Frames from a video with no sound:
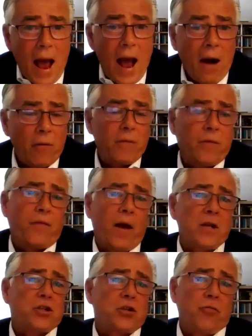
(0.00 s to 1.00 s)
Our
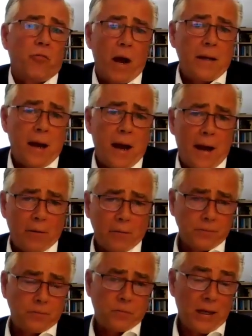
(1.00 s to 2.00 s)
inflation rate
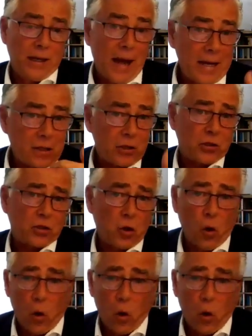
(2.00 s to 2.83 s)
now, the latest